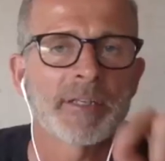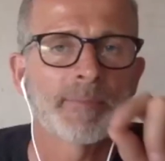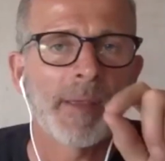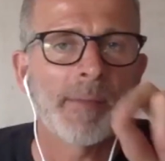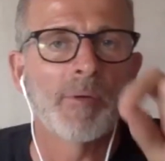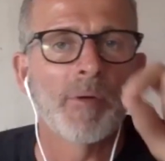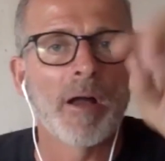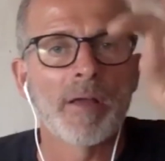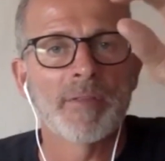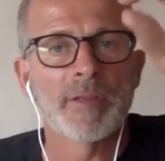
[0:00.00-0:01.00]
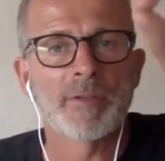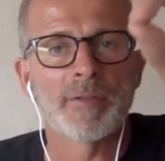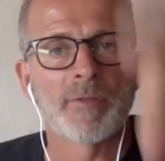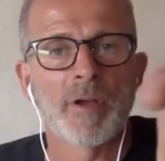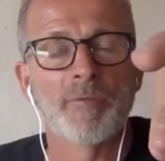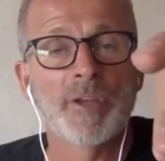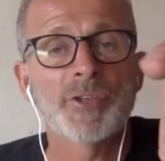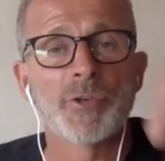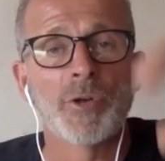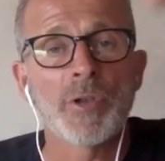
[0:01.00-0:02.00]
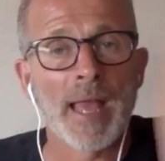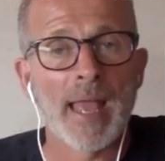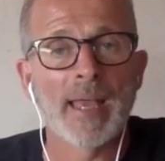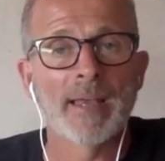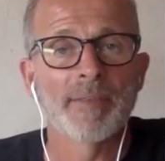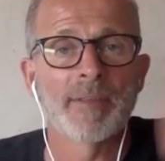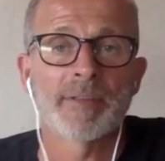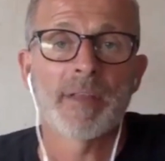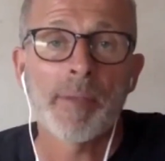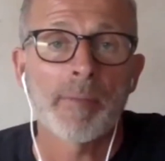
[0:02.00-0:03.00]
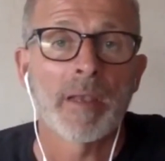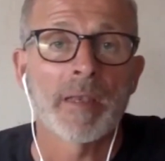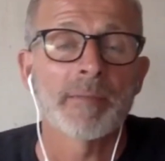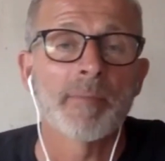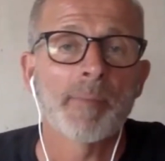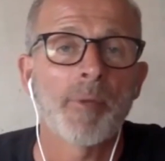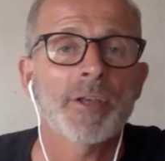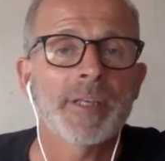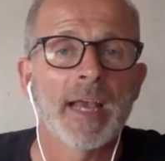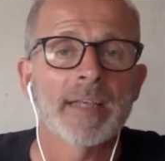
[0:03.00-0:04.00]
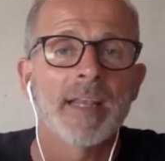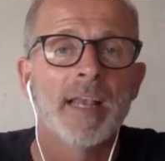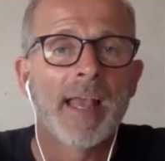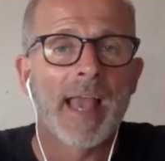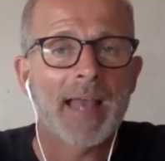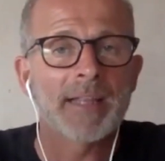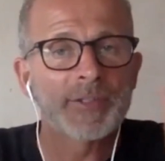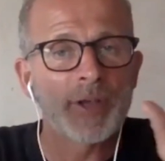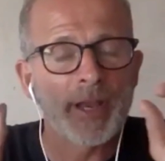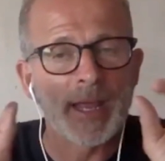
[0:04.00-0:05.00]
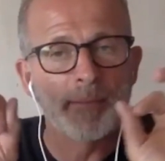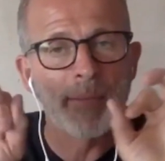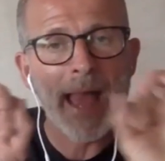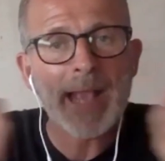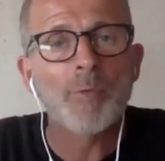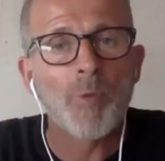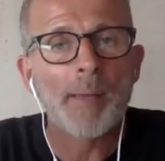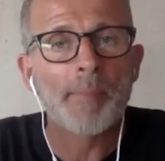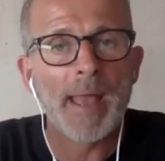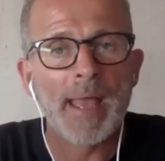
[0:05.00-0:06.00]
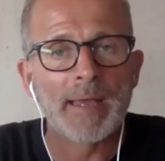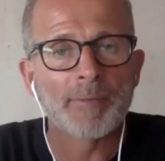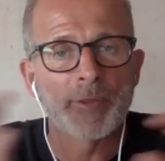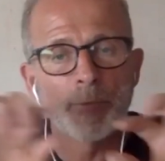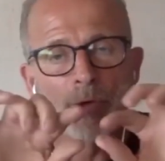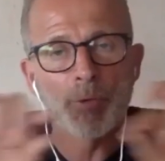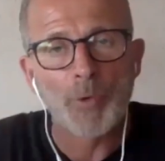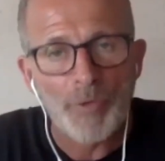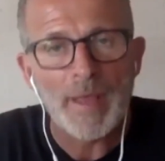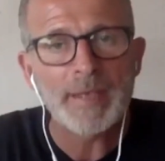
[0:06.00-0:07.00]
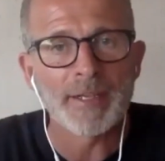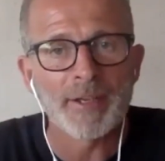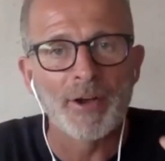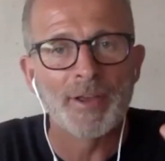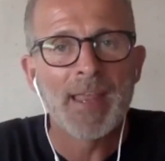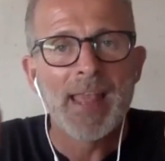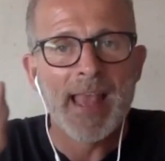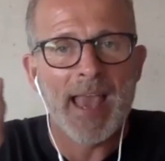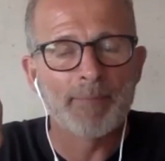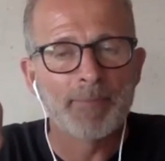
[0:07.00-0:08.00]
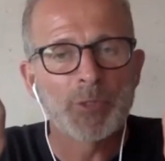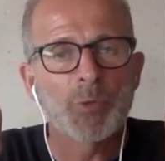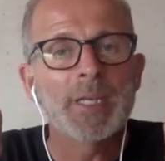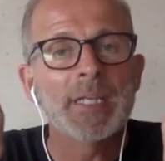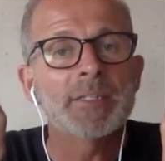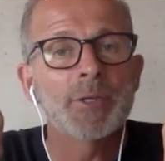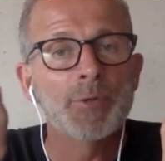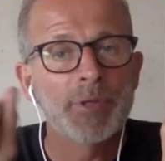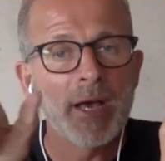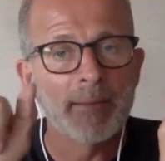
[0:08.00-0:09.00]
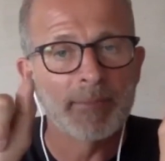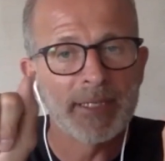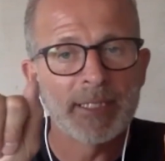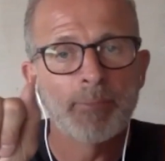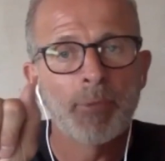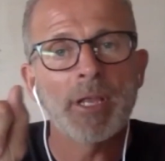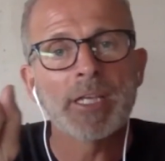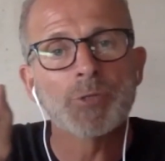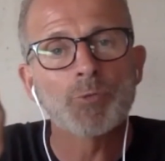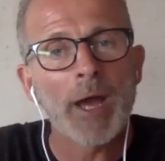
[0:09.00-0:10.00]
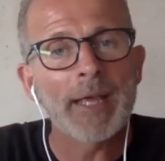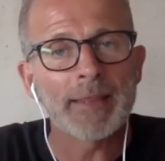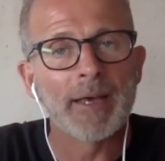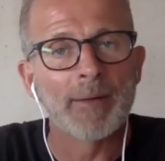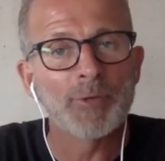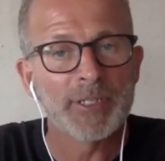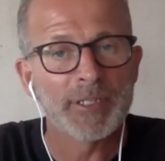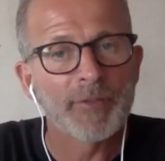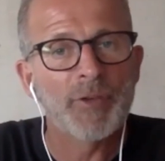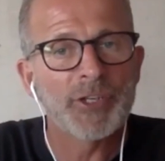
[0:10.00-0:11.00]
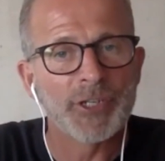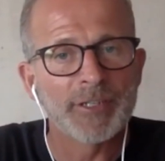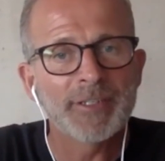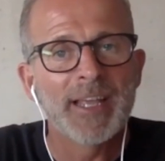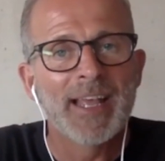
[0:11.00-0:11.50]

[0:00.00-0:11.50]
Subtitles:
because people are visual and some people listen by podcast. Allan's got a black and white band with the word authentic on, and between his two thumbs, and he's pulling his right thumb, which is the vision.